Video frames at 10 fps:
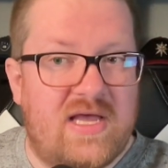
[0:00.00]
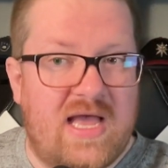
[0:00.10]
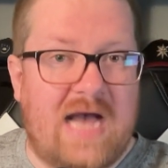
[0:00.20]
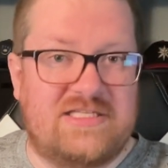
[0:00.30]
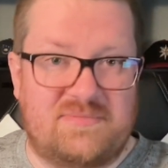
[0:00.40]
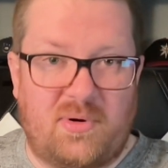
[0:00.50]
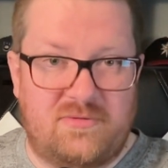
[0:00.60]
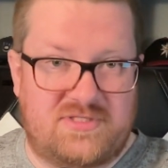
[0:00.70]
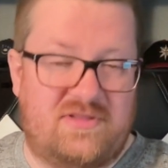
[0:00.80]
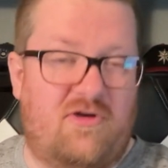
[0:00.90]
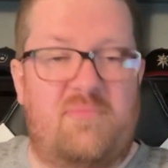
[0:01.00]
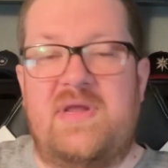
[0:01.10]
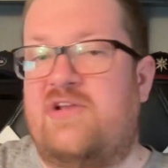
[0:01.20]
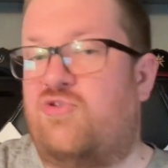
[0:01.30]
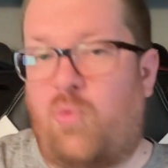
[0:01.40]
as opposed to there
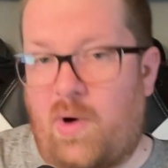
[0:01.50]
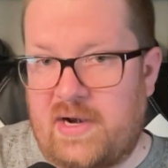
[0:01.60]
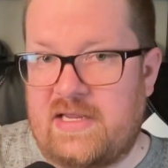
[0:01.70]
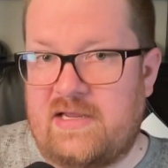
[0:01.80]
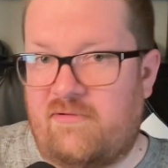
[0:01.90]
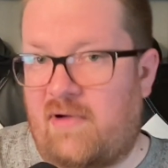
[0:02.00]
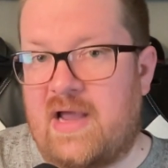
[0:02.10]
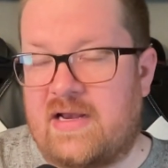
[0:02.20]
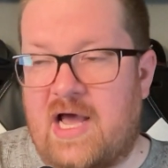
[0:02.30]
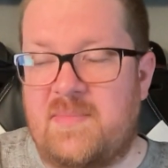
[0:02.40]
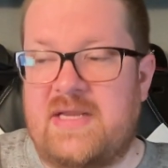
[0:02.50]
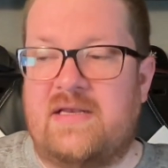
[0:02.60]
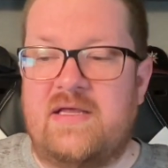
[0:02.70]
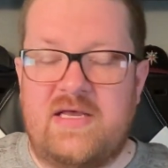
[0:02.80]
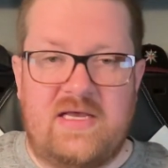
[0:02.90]
being 20, right? I mean,
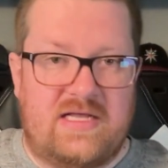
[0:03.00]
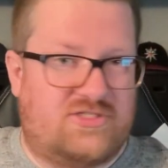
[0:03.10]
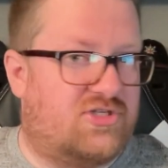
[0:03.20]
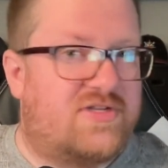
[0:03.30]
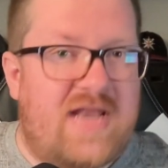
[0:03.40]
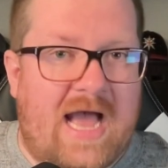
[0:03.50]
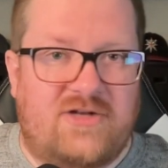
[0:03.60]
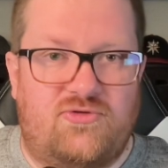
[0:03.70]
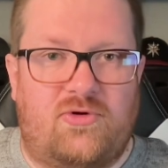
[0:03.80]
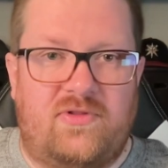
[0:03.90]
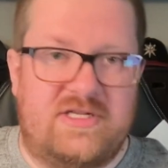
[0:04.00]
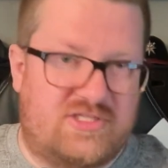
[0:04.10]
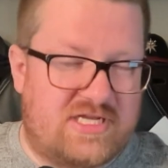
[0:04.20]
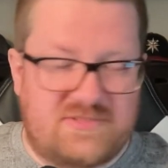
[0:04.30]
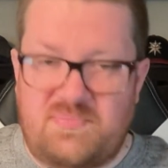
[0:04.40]
it's just natural. It's
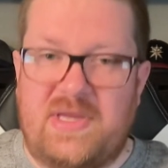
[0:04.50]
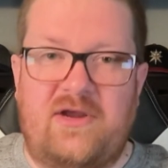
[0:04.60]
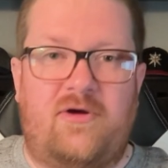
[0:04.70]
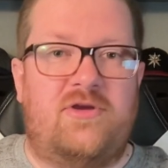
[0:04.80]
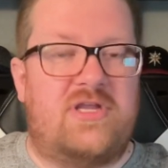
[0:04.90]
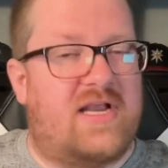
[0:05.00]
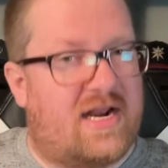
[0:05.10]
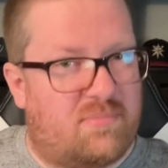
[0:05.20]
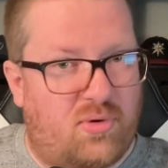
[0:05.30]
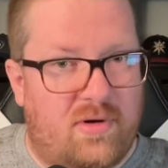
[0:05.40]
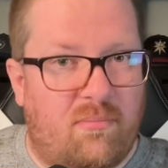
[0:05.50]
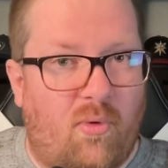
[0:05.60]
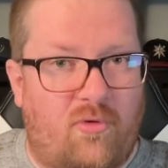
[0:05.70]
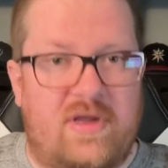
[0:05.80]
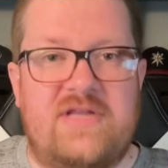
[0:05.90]
bigger. You kind of put
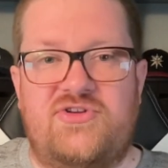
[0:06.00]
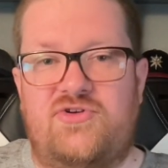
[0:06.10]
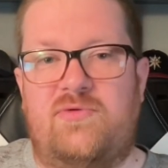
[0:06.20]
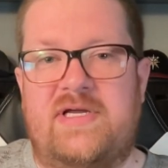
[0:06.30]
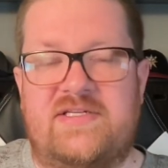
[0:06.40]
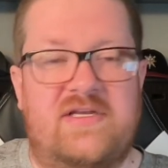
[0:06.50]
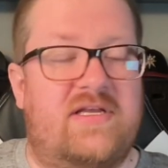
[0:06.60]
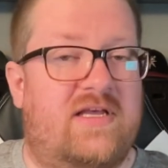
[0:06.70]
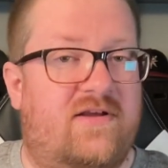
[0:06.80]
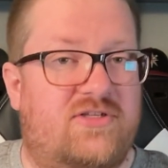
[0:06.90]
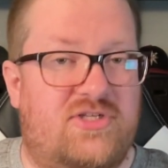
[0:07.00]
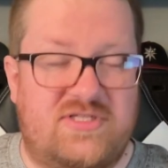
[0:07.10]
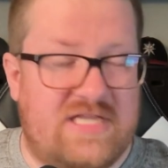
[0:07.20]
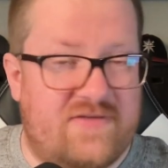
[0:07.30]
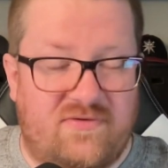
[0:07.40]
more into it,
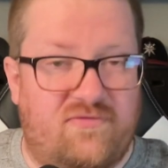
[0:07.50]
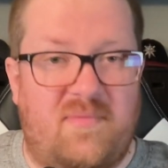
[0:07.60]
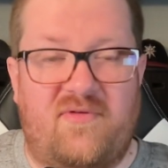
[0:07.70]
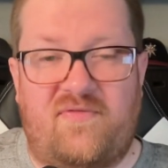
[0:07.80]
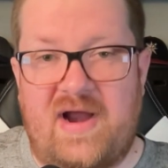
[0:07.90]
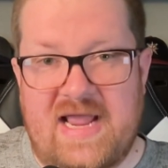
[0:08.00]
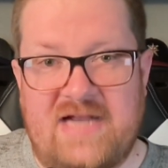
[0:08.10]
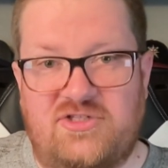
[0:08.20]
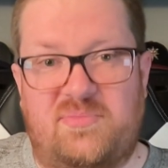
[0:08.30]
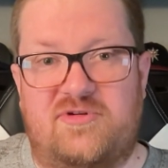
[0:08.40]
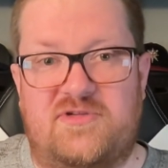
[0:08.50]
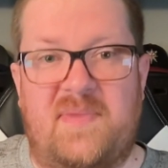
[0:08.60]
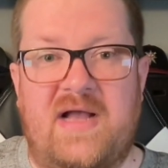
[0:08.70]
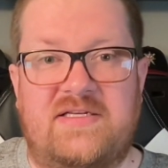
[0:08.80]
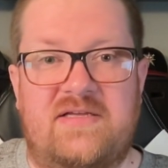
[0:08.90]
just even from a financial
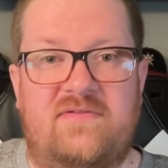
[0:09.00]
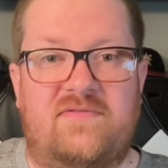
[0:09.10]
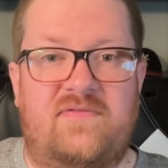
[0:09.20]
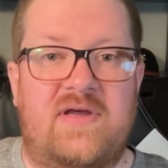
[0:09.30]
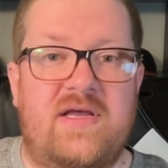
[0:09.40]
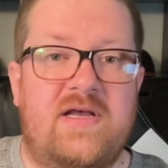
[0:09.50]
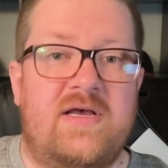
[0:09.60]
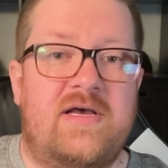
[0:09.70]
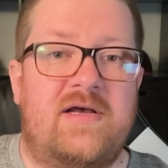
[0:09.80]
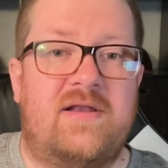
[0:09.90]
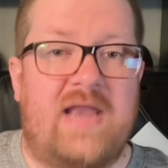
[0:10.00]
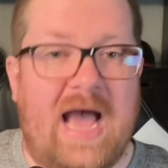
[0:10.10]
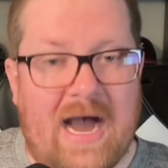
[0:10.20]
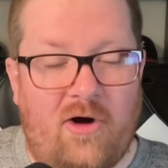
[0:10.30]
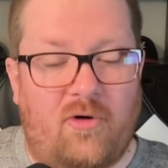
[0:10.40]
perspective.
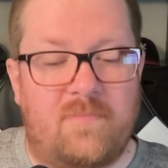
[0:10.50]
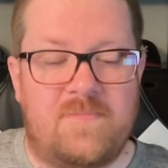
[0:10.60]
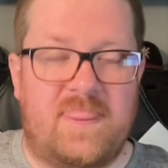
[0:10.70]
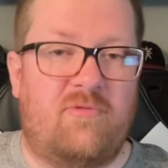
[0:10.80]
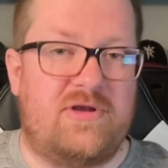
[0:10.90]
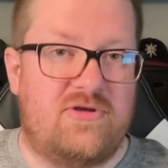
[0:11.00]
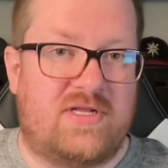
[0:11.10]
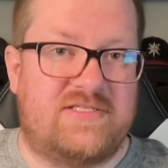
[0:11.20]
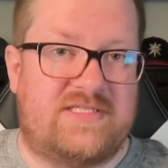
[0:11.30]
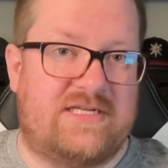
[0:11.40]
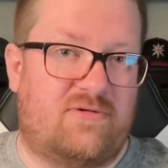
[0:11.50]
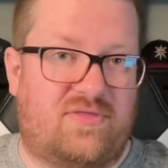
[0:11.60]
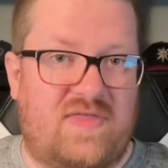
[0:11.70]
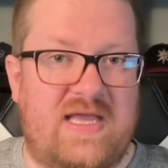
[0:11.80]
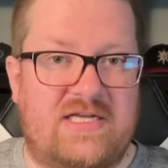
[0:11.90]
Now, when you consider
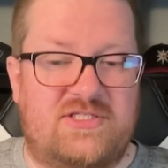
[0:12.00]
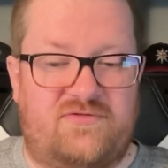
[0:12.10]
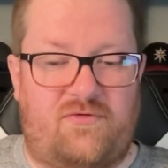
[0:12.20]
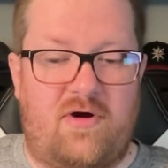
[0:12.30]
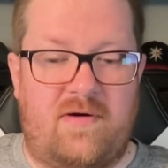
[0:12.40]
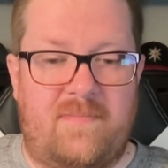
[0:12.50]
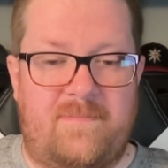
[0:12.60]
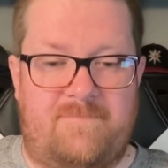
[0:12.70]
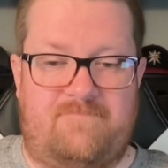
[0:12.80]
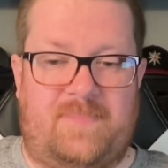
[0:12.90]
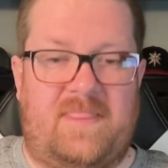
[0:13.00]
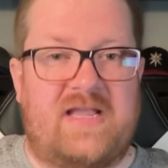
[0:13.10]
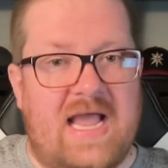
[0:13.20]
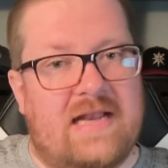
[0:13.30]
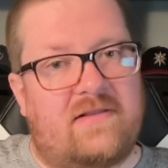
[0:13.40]
things from,
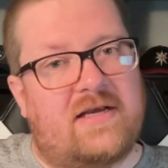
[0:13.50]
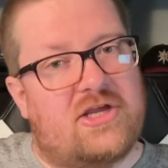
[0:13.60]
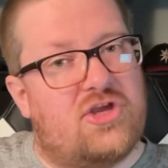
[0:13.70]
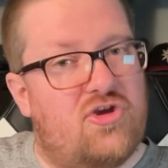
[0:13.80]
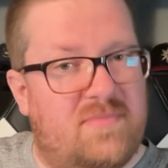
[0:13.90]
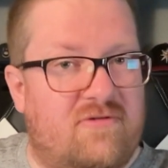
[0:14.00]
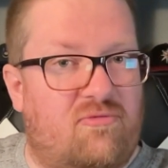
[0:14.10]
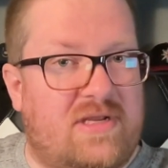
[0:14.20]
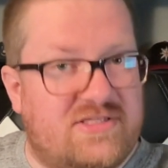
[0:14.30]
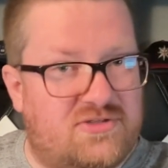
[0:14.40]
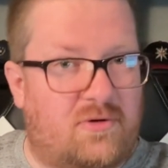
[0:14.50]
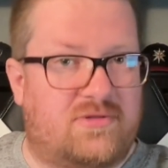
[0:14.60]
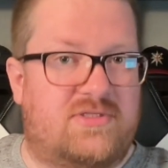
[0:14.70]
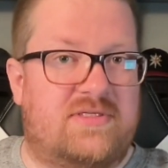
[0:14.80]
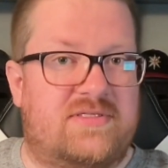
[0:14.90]
again, like a human
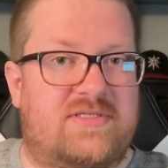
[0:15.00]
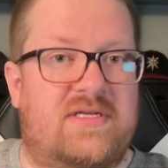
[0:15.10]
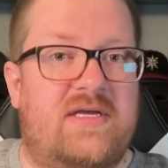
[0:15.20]
resources